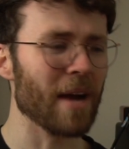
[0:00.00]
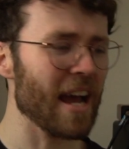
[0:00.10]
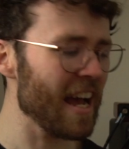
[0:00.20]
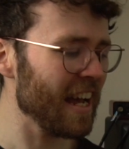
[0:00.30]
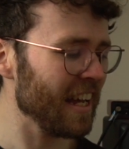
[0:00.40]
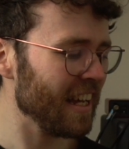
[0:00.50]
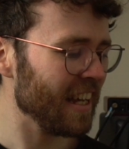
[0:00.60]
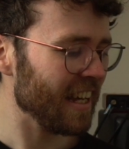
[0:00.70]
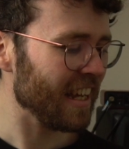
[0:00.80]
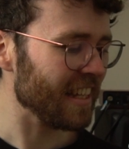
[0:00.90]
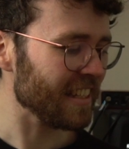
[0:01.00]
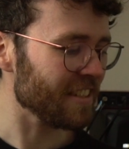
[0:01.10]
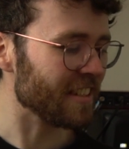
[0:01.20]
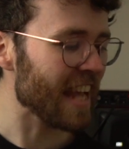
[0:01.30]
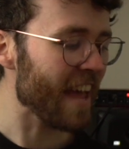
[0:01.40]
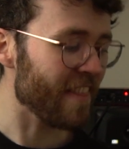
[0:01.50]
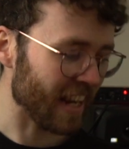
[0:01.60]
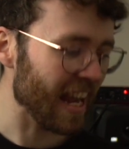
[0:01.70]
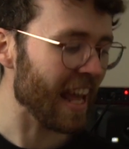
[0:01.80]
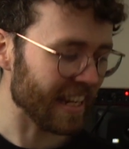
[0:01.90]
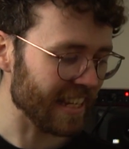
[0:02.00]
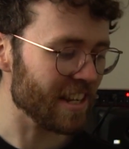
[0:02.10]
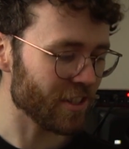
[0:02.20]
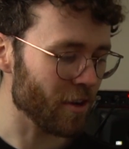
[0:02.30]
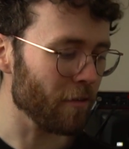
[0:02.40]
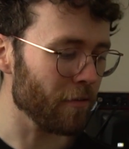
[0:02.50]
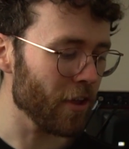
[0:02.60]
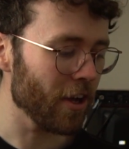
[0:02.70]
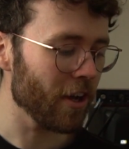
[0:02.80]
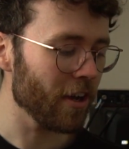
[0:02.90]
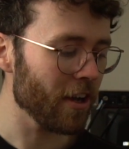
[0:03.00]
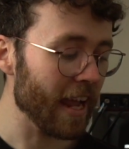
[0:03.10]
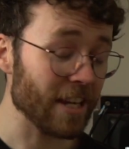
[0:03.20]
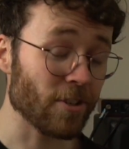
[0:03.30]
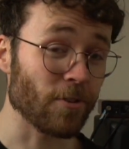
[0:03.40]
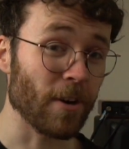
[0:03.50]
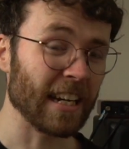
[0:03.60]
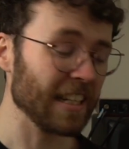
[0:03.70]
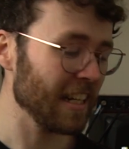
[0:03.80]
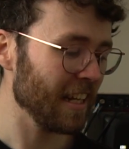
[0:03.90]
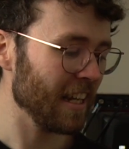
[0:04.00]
where you get the clanginess of the A string,